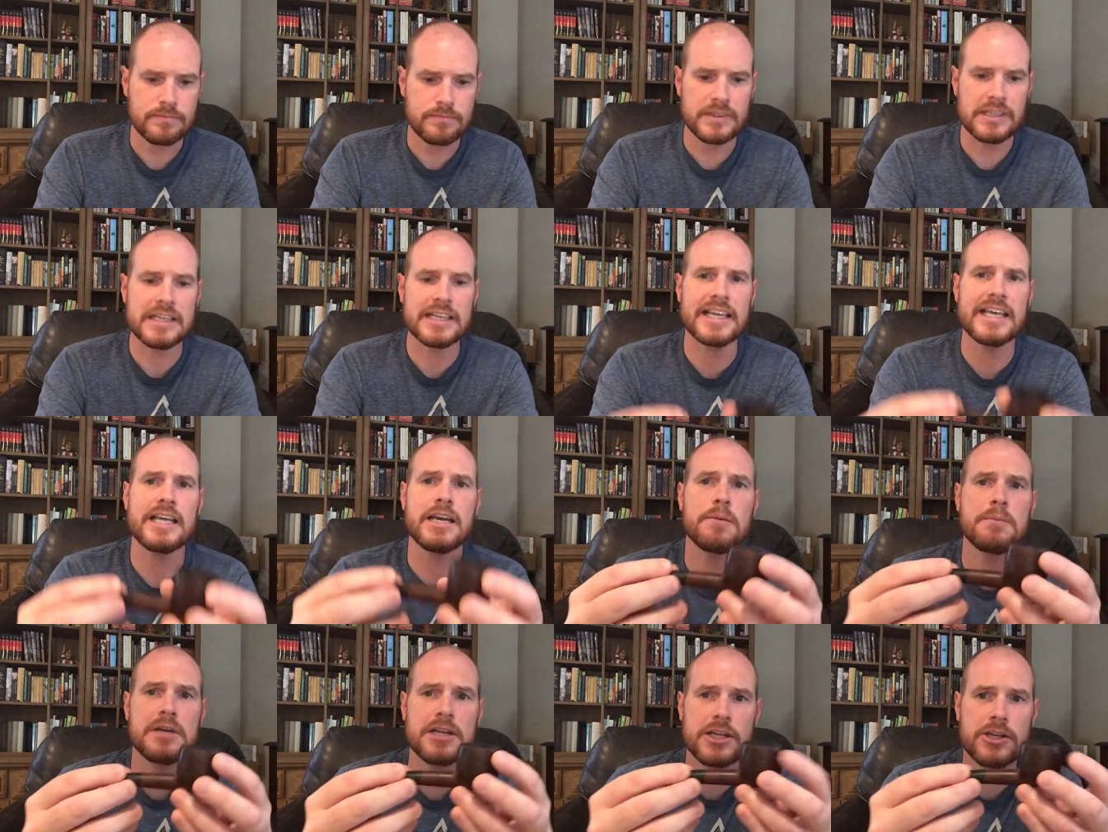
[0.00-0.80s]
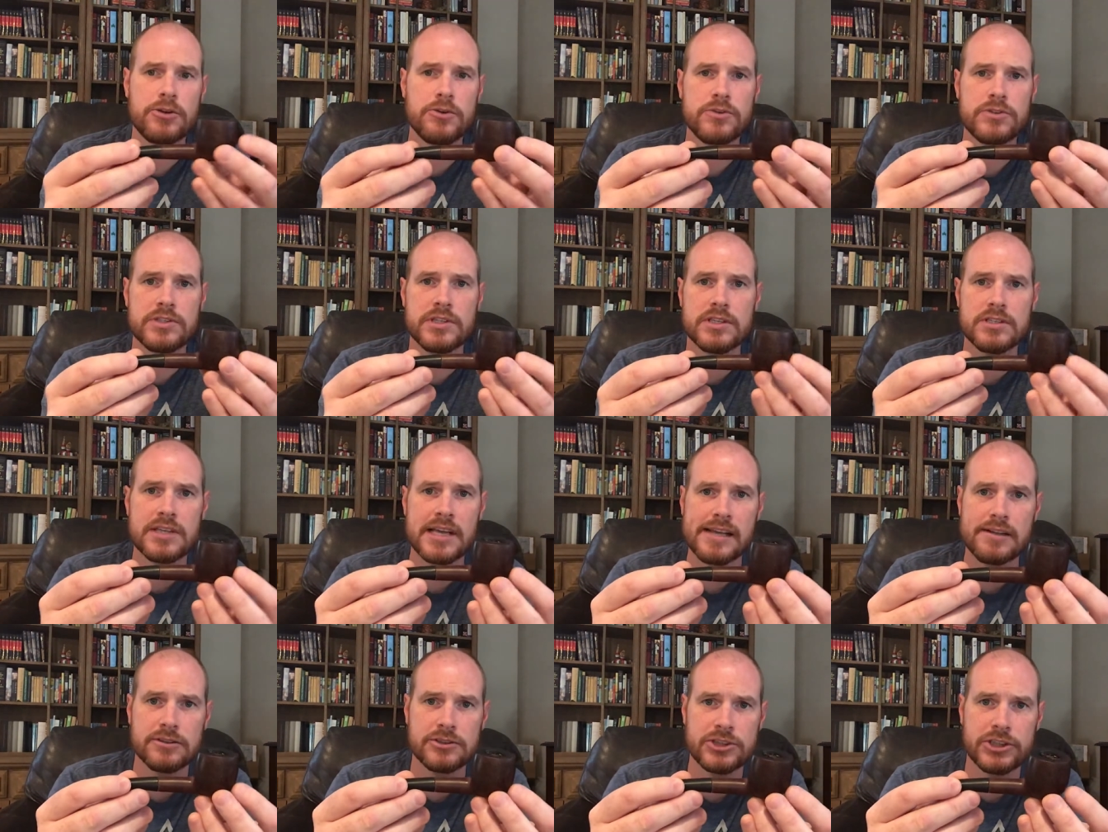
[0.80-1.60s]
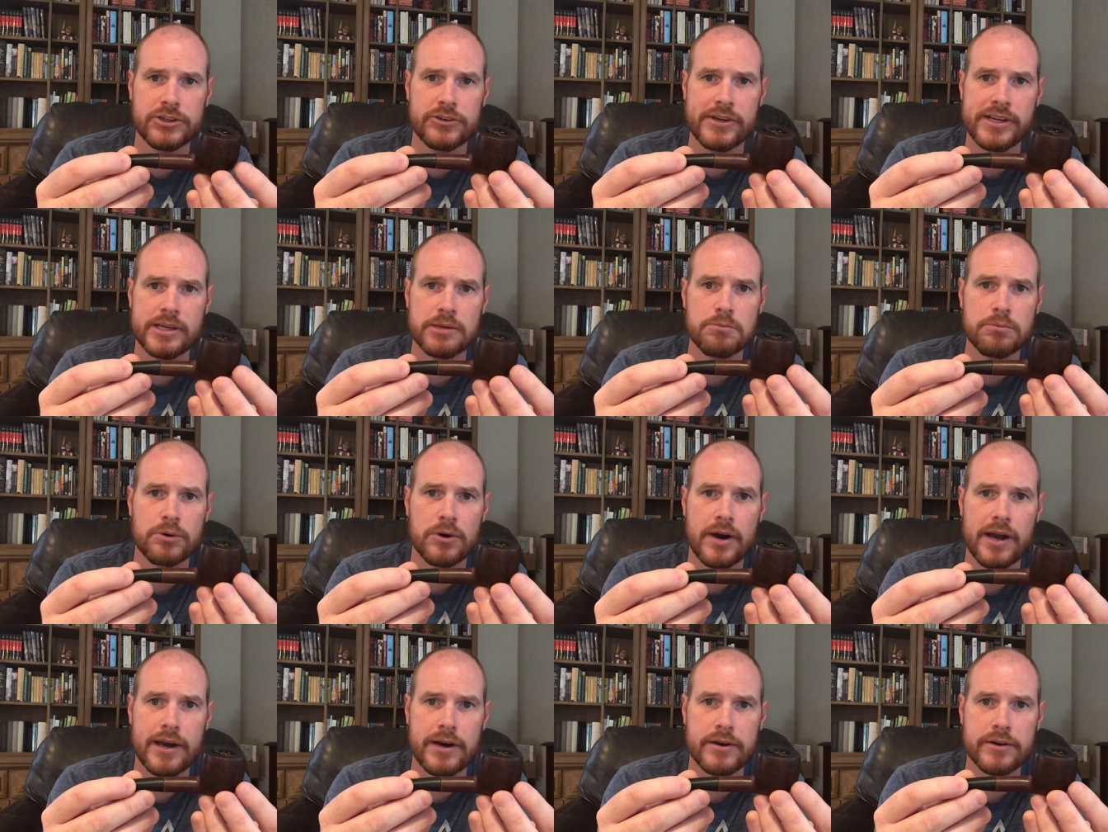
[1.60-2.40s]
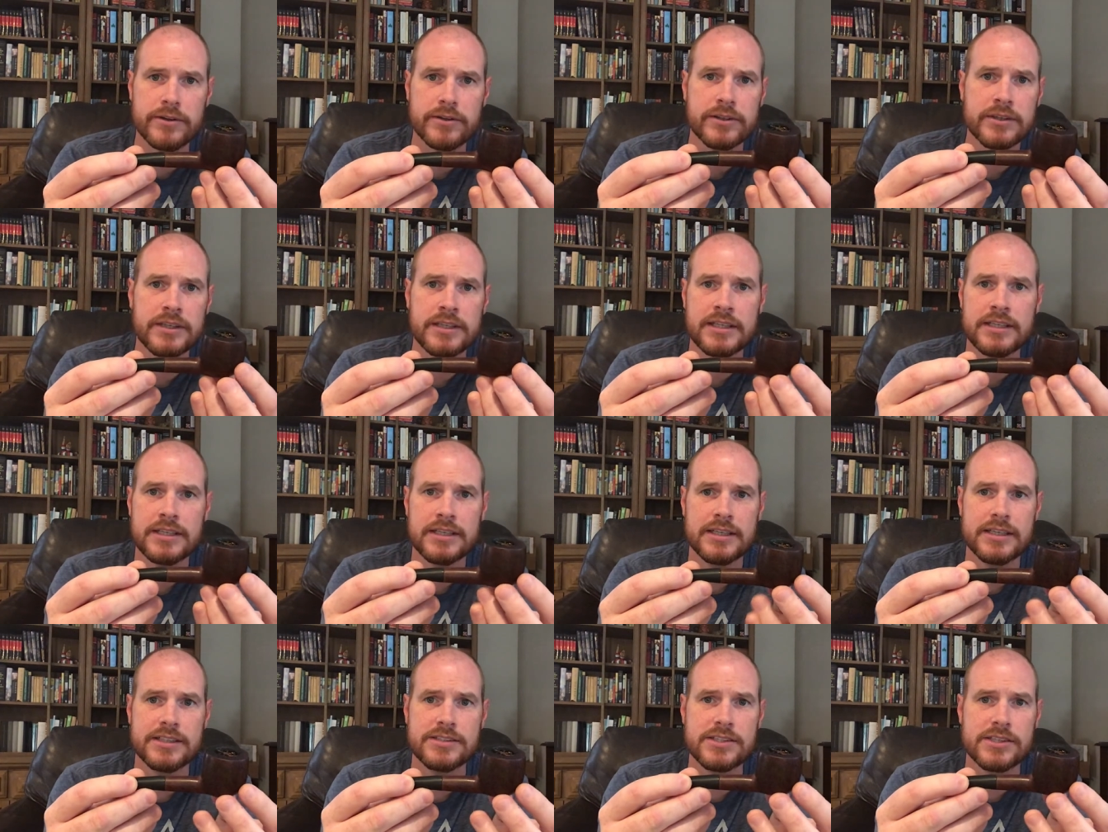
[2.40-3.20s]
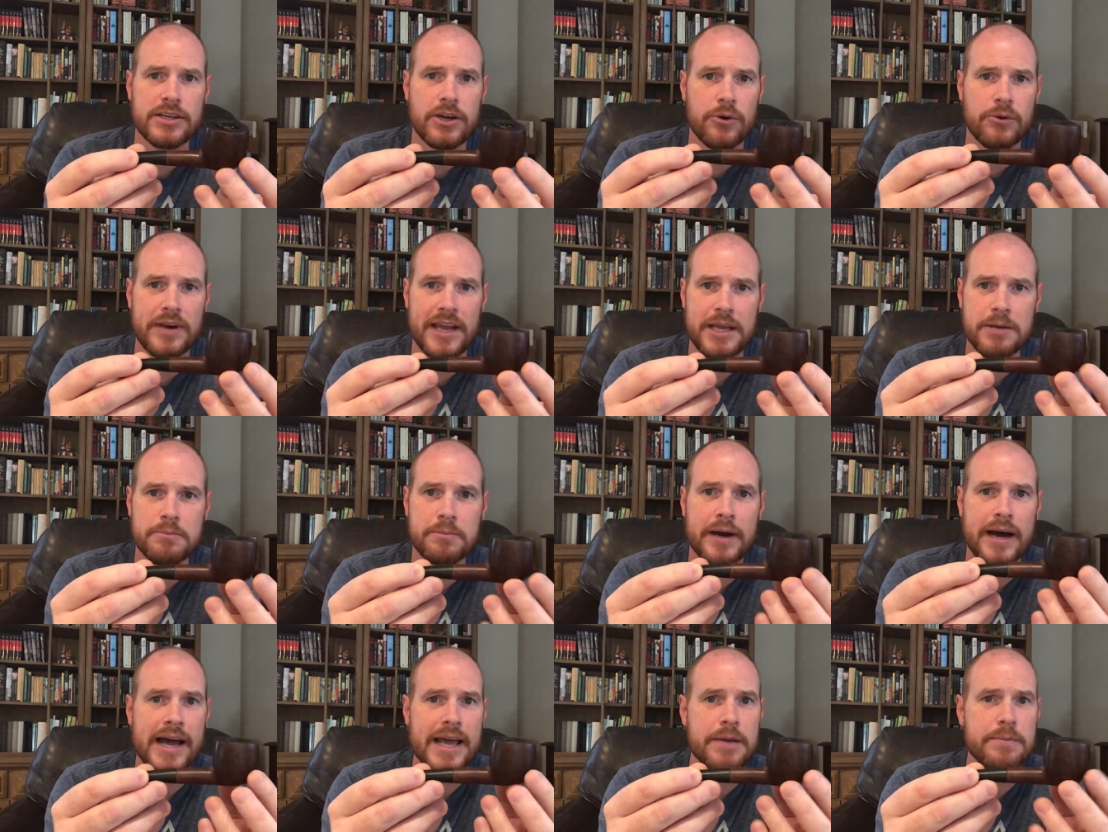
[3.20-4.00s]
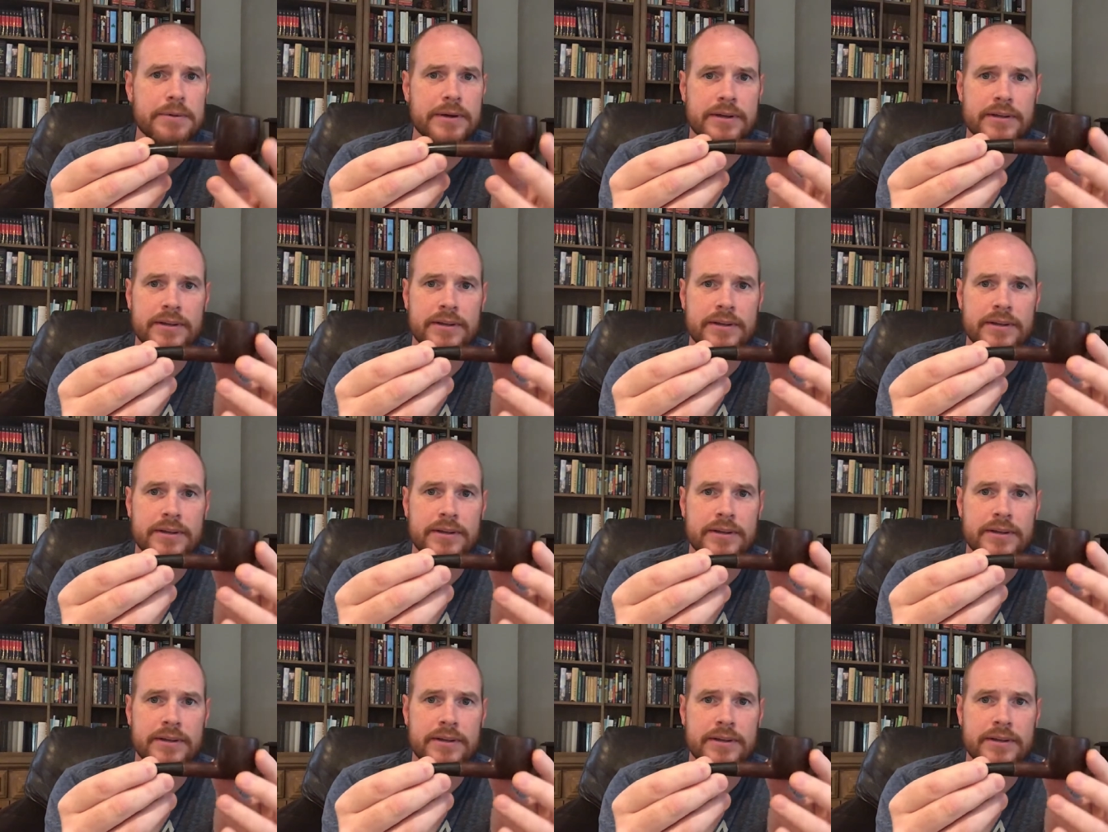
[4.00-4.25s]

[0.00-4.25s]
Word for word: Again, I'm going to use this Algerian briar. That's a no-name pipe.